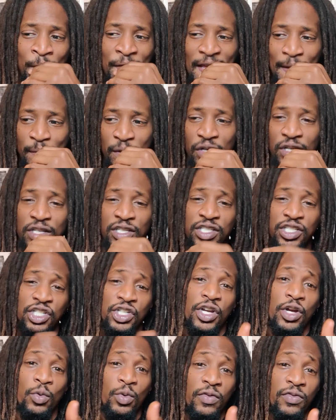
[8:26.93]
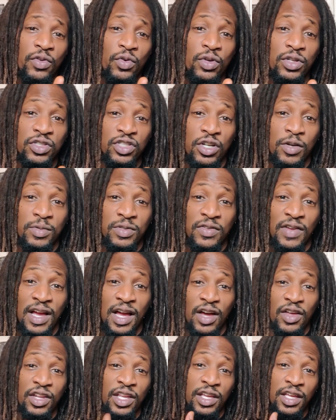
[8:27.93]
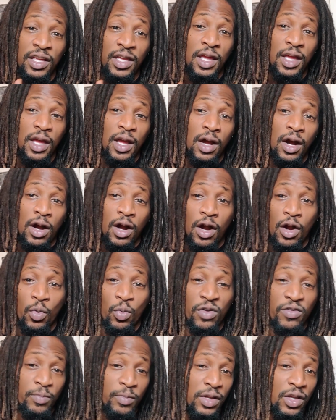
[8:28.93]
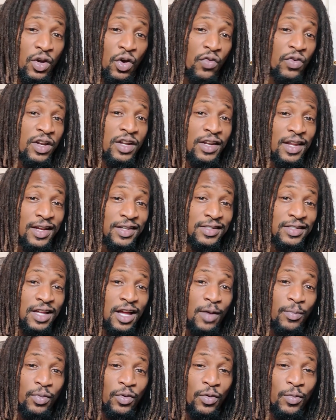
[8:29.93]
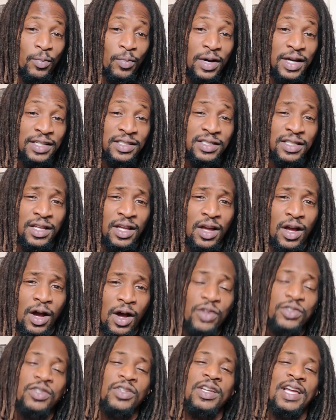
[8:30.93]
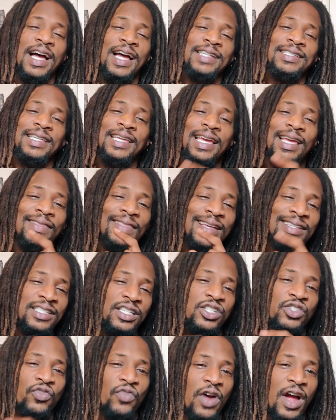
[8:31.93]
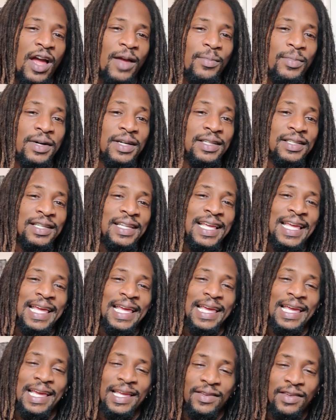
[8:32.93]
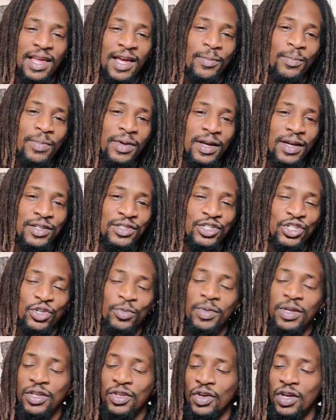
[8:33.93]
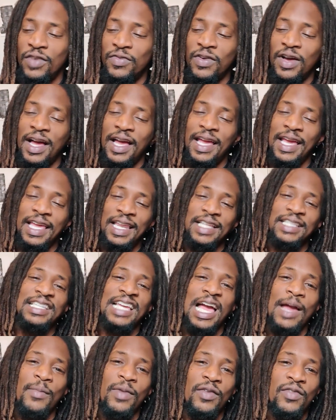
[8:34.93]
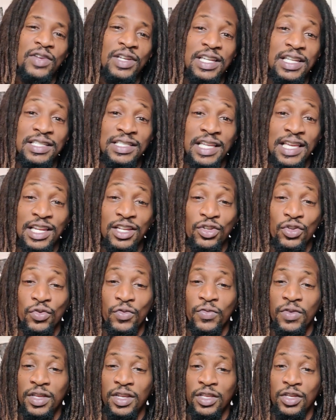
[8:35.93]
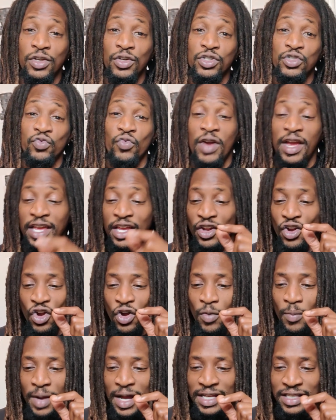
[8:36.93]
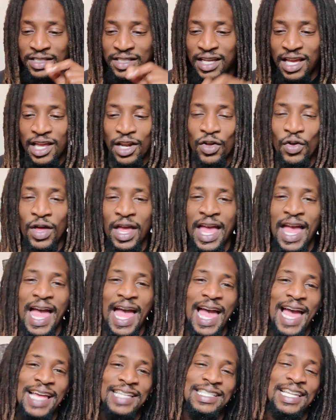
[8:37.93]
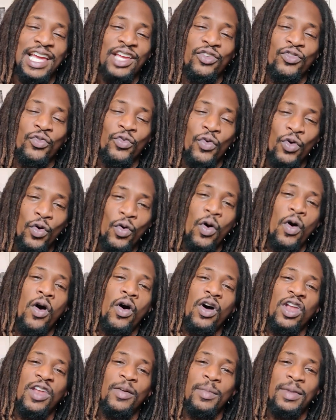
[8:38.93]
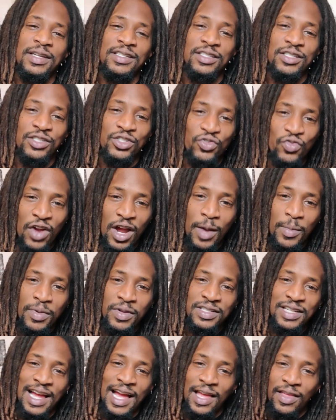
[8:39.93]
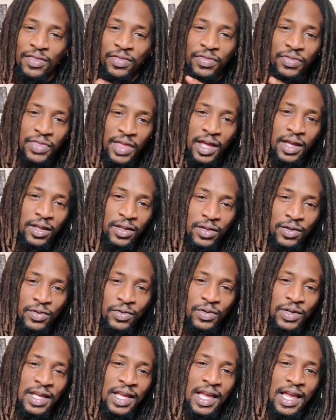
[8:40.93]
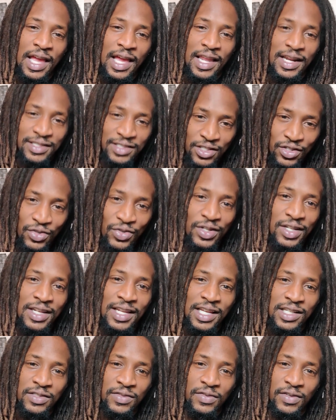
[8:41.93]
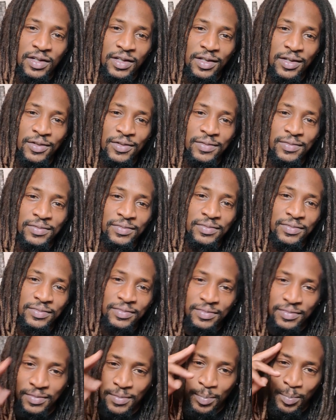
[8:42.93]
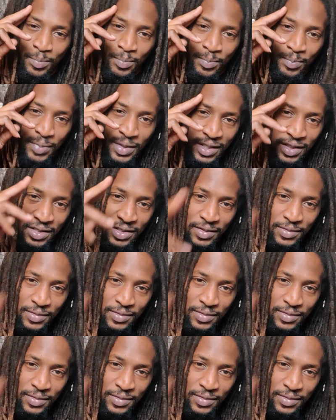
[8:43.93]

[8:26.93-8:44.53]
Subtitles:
I'm going to share with you in terms of how they are with me over the next couple months. Also guys, hit that subscribe button, hit that bell so you'll be notified anytime I release any new videos right here on my channel as I grow all of my subscribers. I thank you, and I see you in the next video. Peace.